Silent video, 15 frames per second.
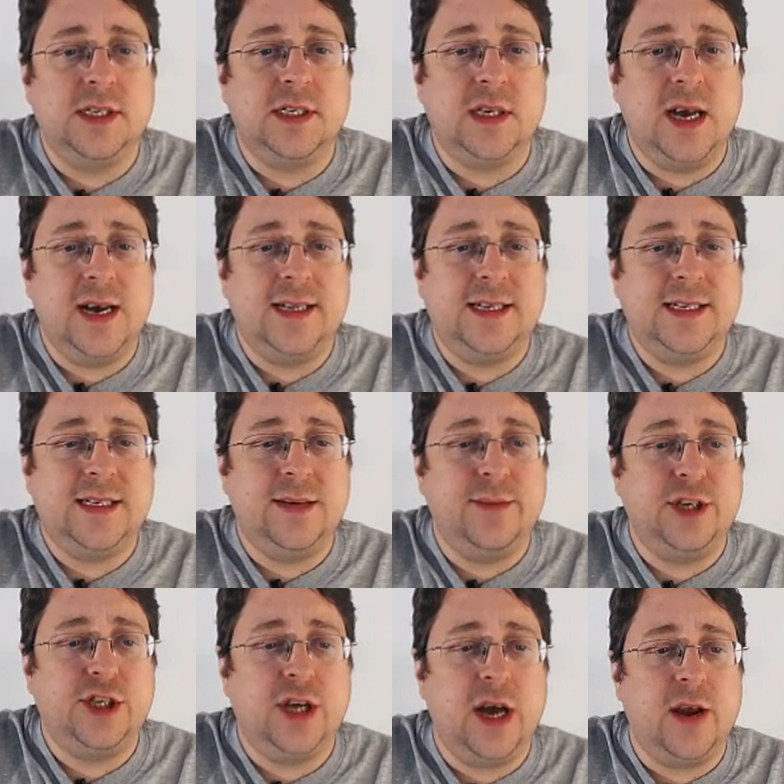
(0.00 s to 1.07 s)
I'm going to slide
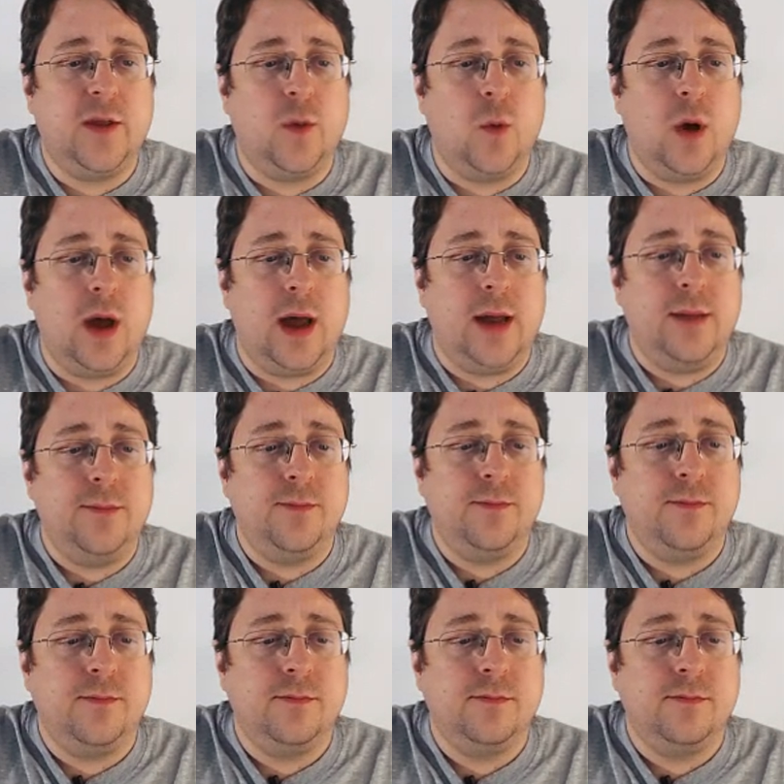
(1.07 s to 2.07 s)
this image out of the way.